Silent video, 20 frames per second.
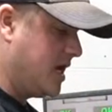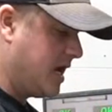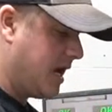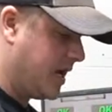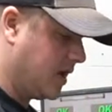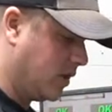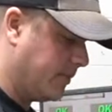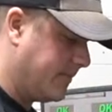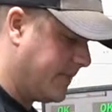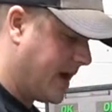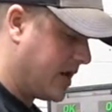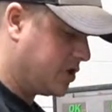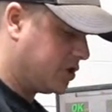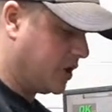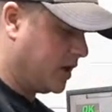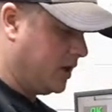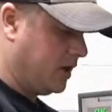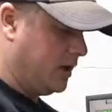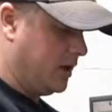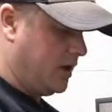it'll
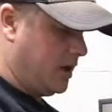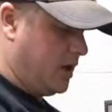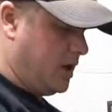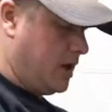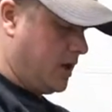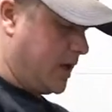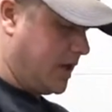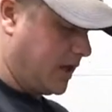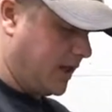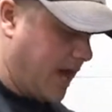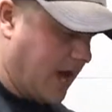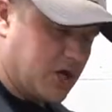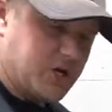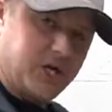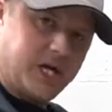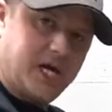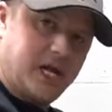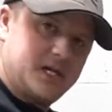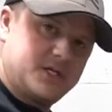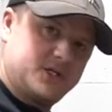measure. It'll
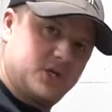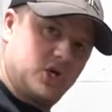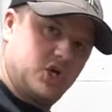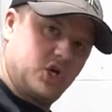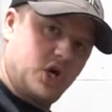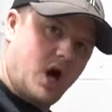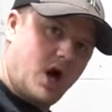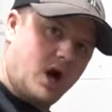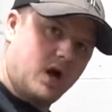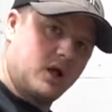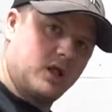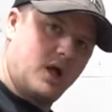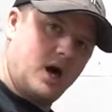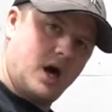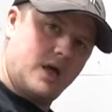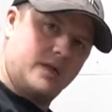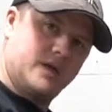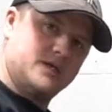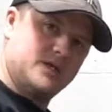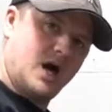actually get us to chalk
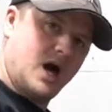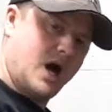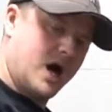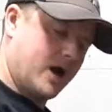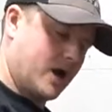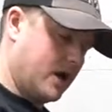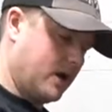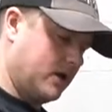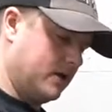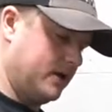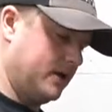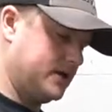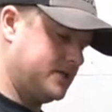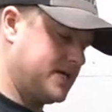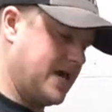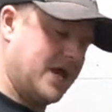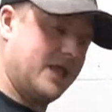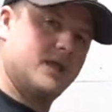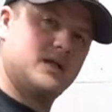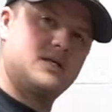line the tire,
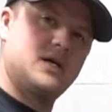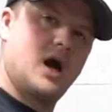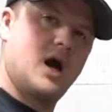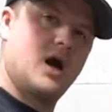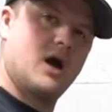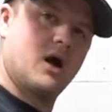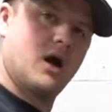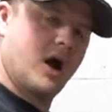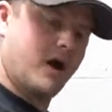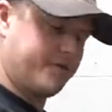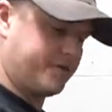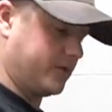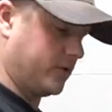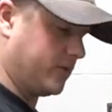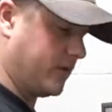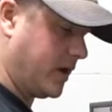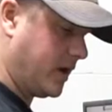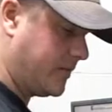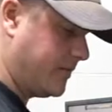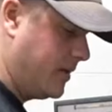take the tire off the
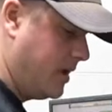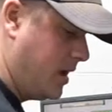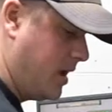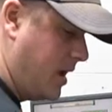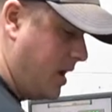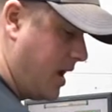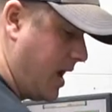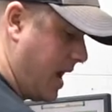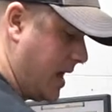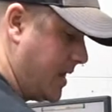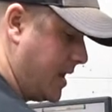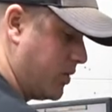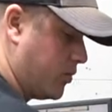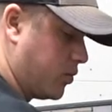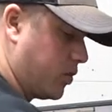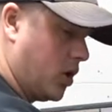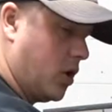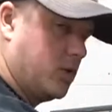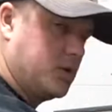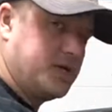rim, and then
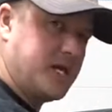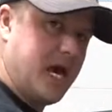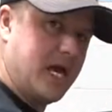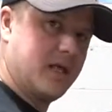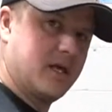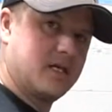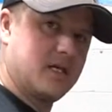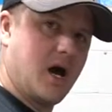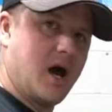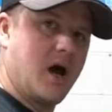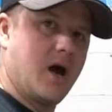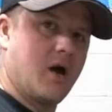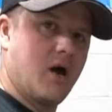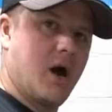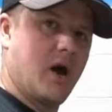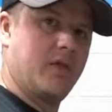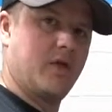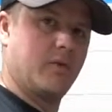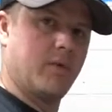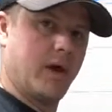rotate the tire
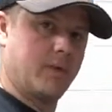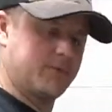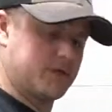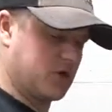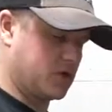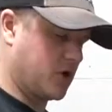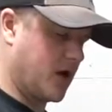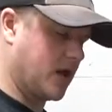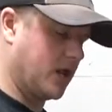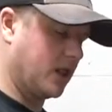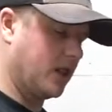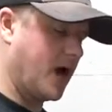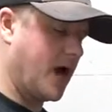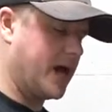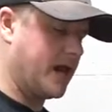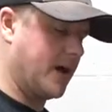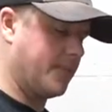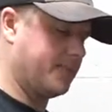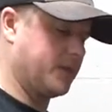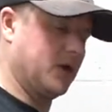on the rim to try to
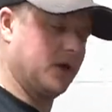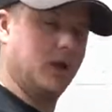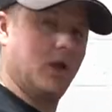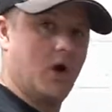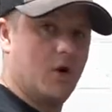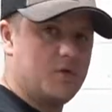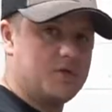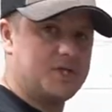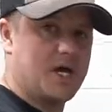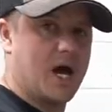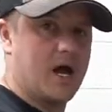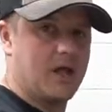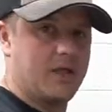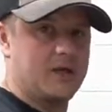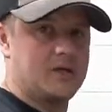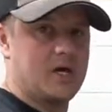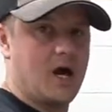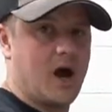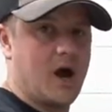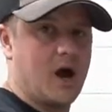line up the low side of
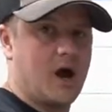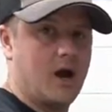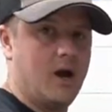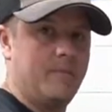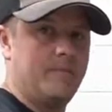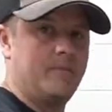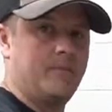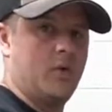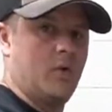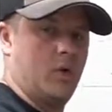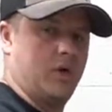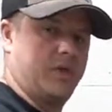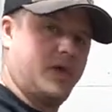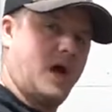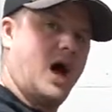the tire with the